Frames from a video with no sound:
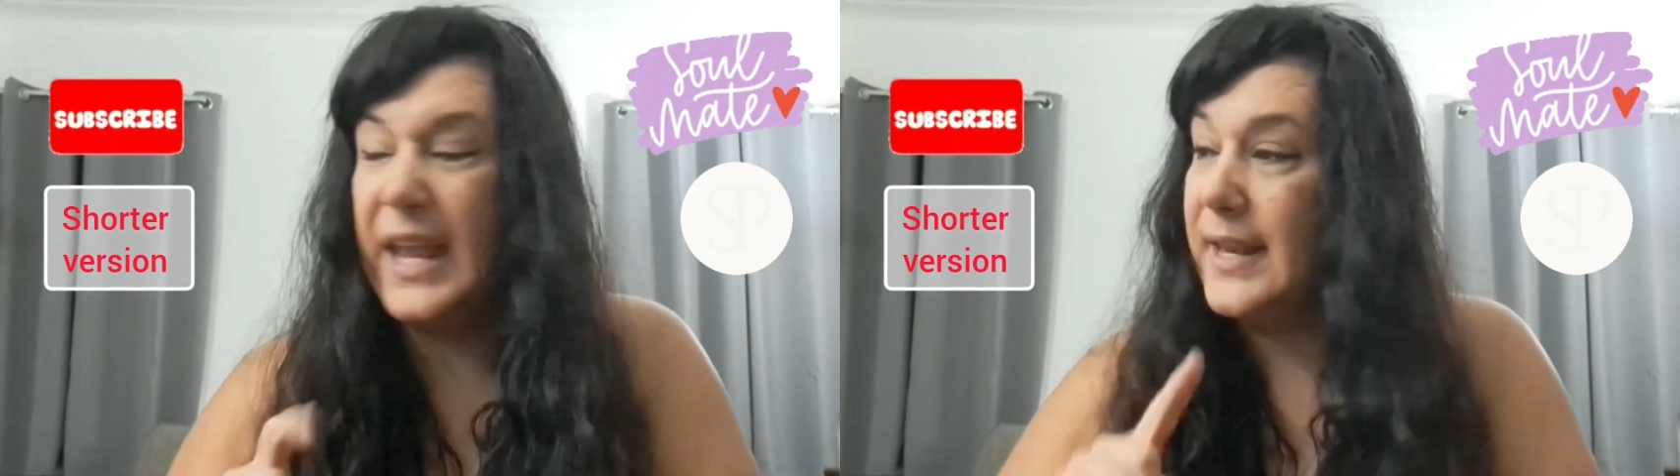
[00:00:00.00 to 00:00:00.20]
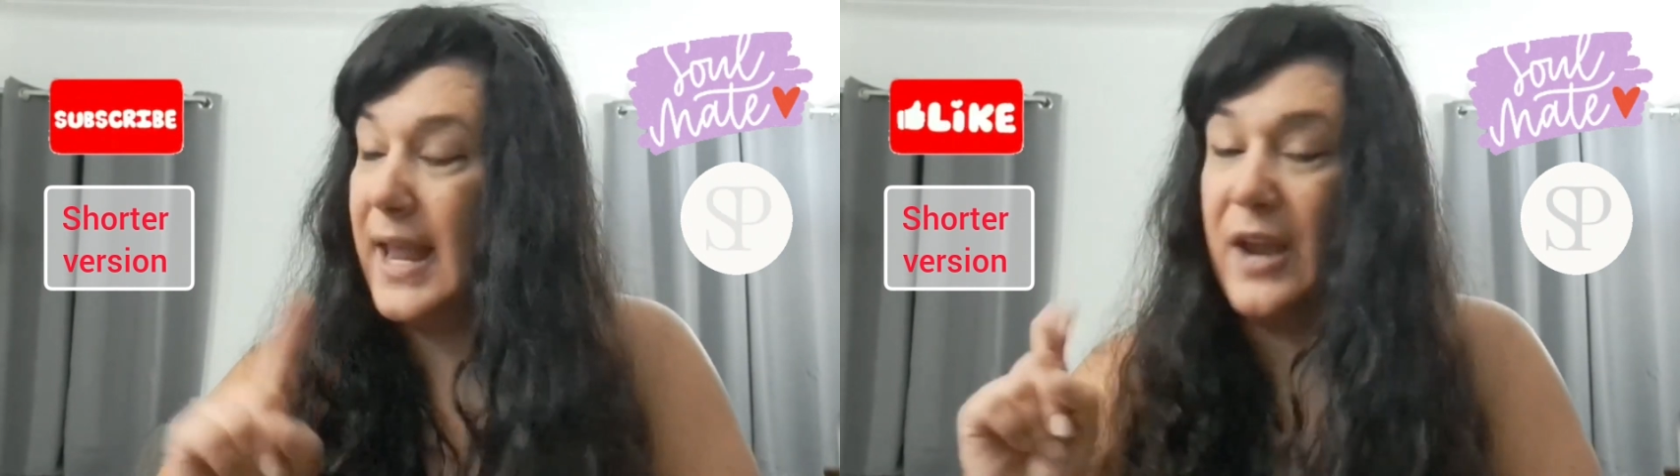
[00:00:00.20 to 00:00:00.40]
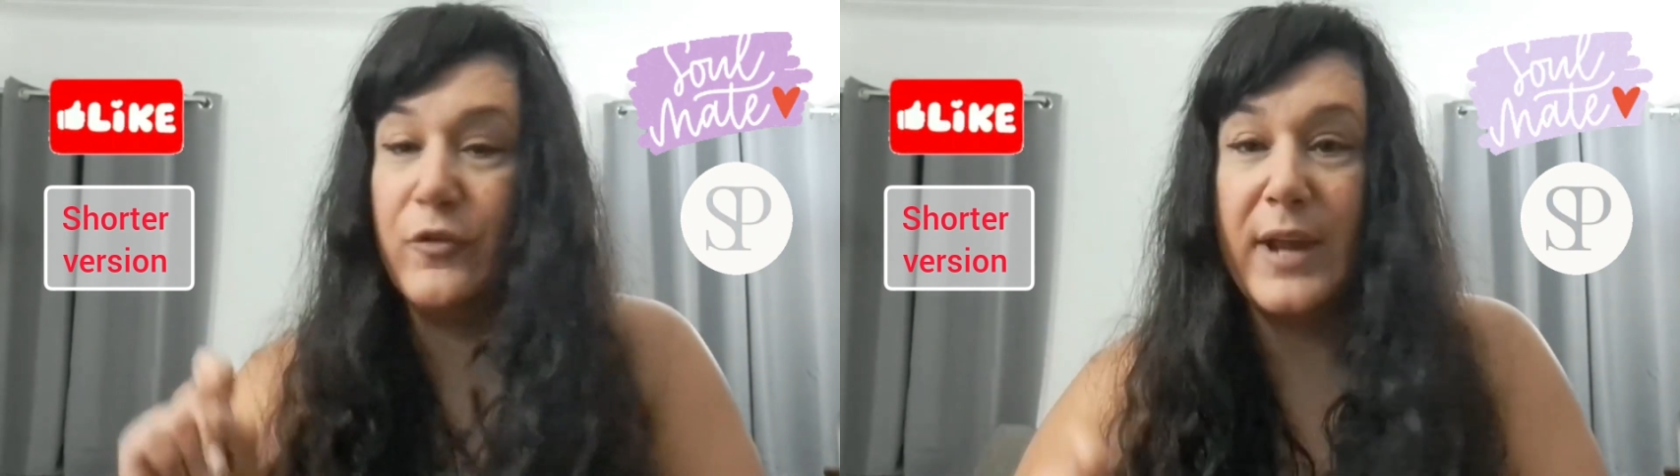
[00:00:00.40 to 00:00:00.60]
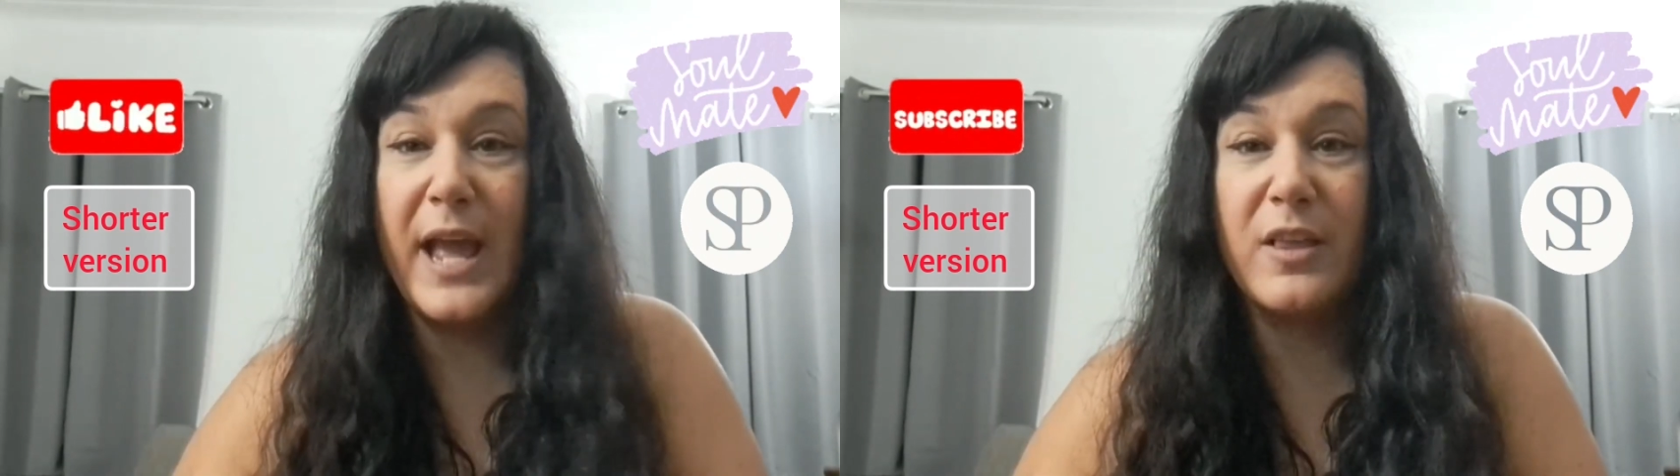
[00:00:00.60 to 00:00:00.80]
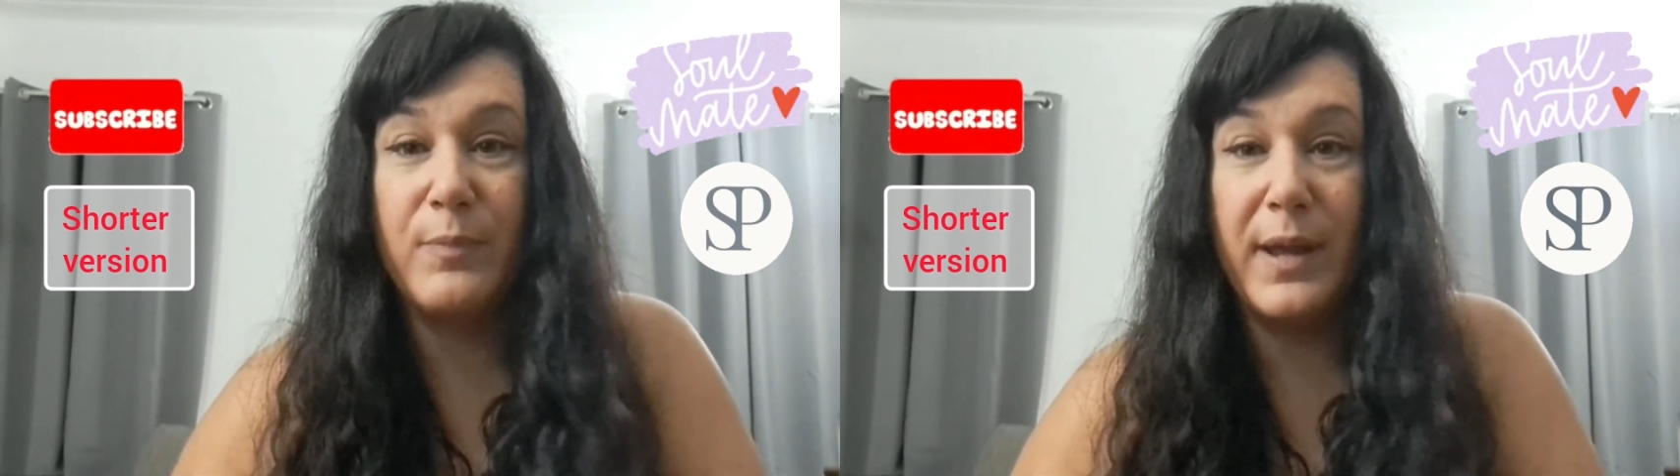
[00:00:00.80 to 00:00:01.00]
in every
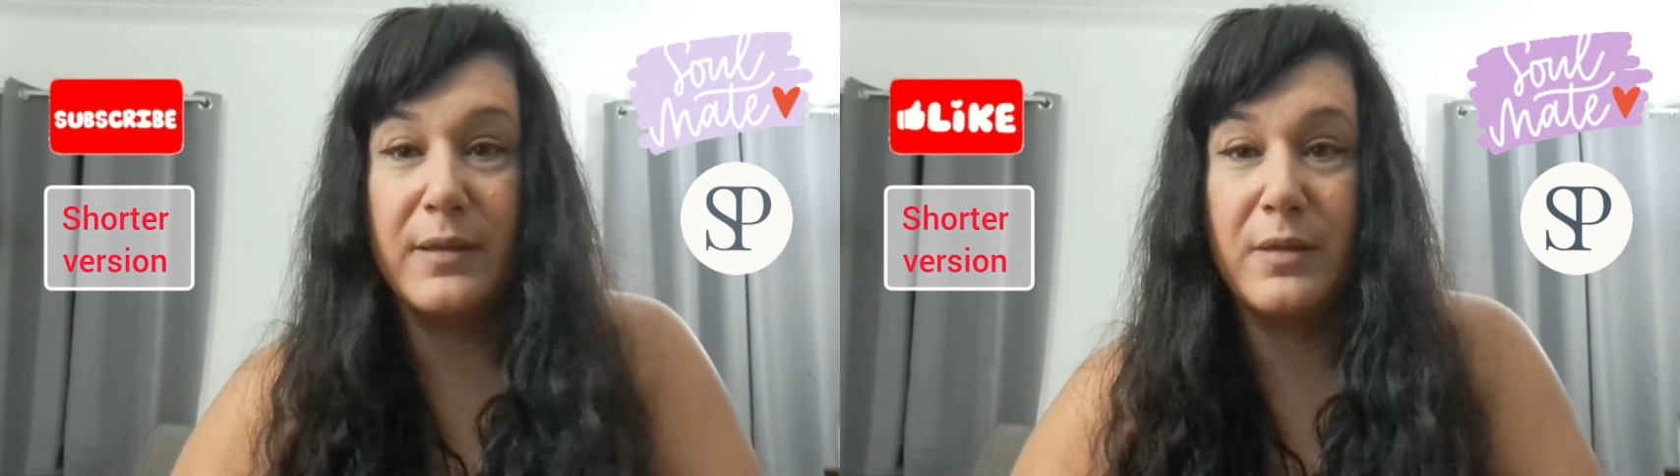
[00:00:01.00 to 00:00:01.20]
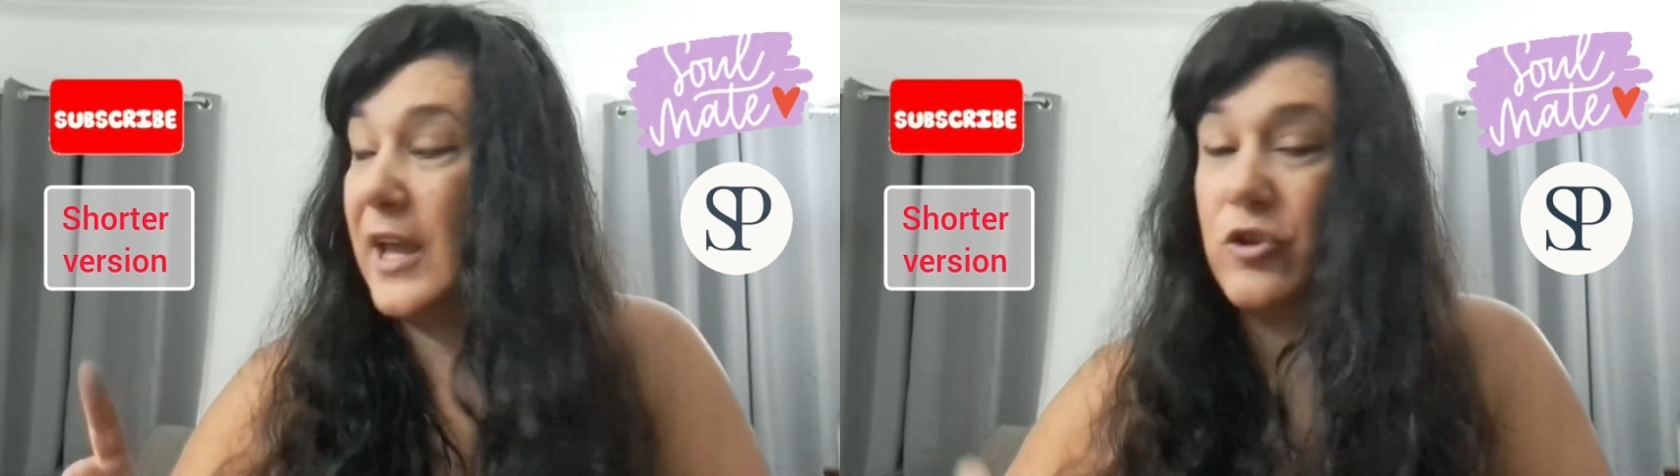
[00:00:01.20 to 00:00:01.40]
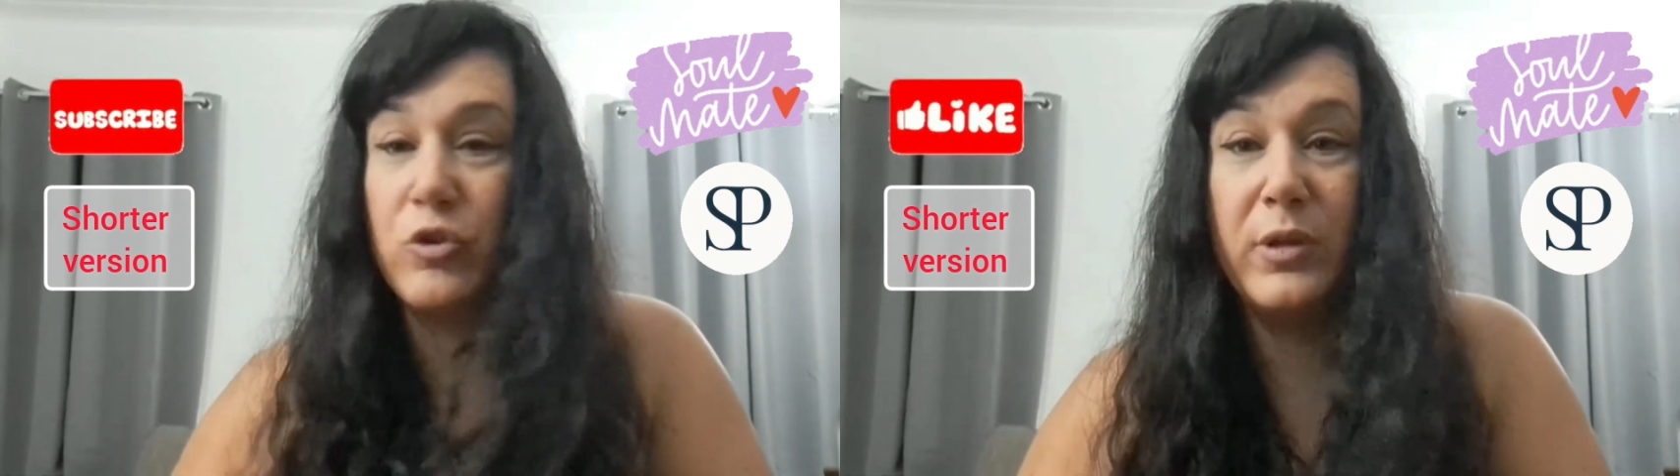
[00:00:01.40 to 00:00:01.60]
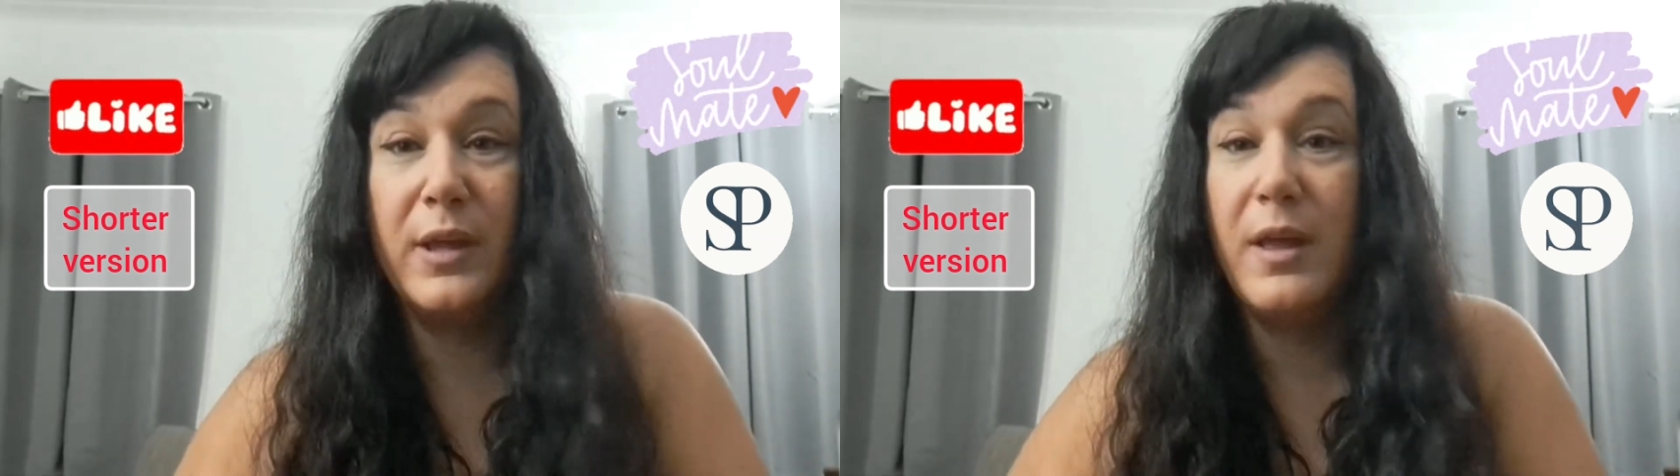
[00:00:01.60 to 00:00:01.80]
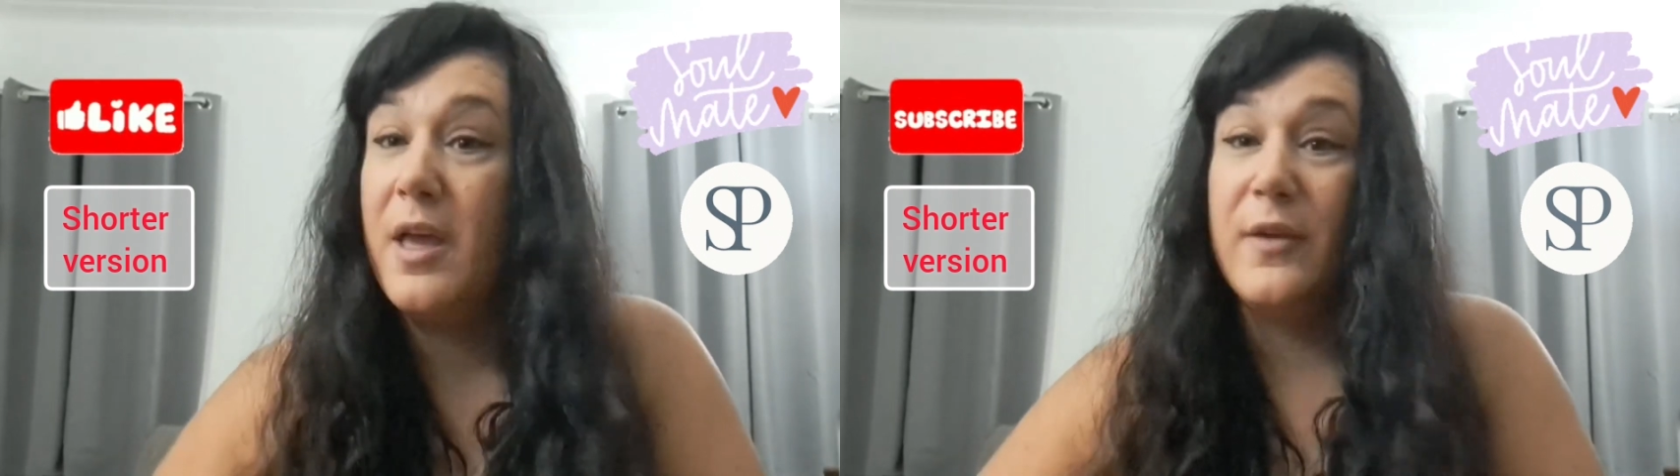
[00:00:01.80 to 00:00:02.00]
aspect. Sexually,